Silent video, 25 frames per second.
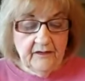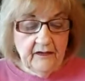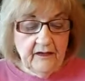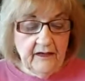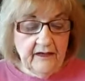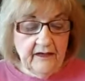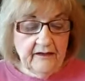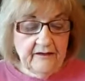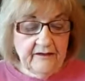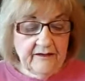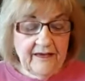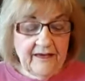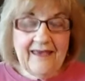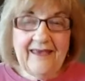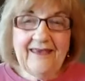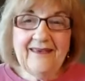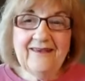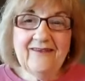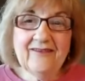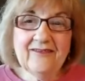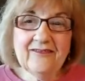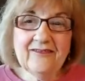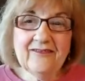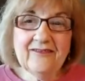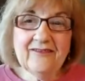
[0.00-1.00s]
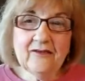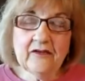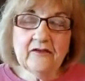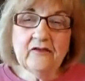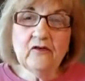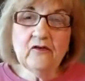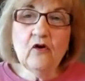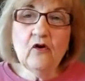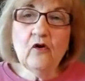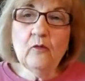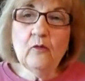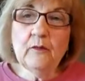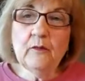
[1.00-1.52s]

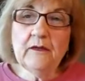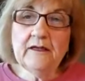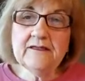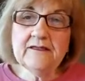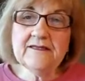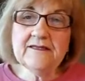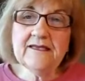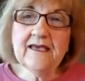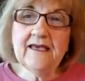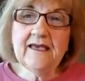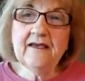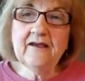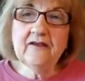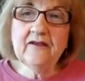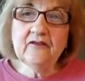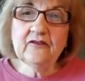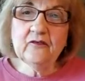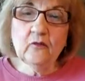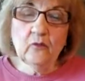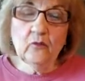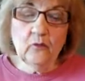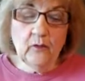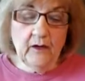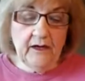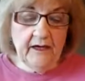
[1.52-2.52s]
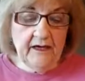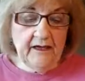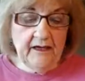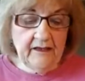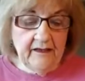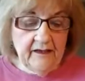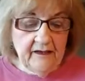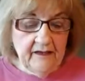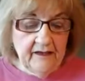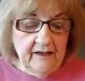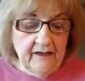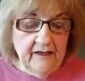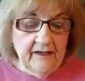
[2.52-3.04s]
Atonement takes
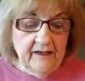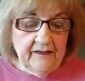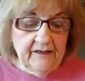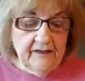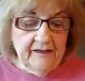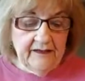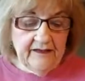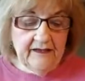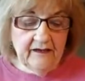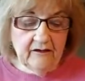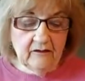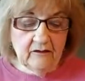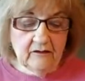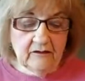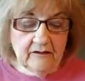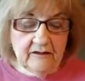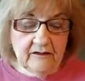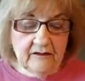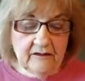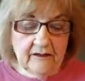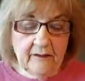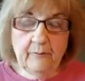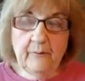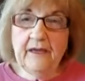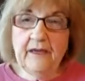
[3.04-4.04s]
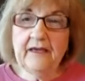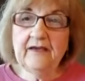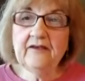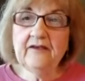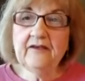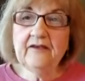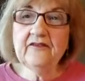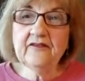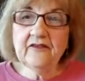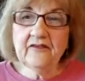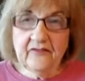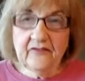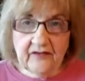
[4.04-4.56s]
away the guilt that
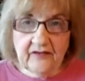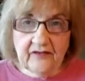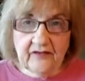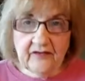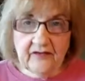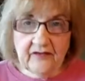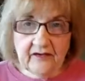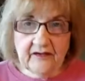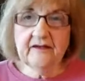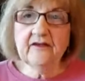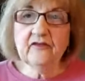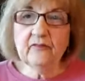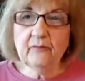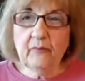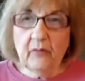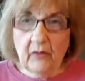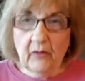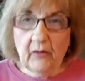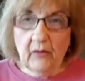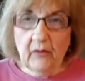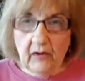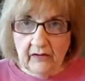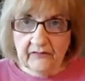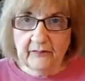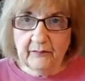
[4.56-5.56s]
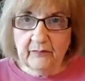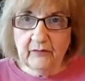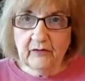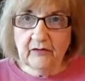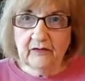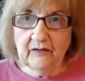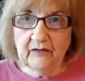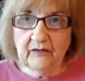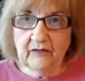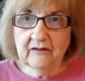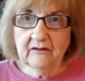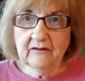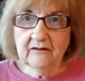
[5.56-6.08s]
makes the sickness
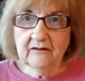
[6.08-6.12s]
possible.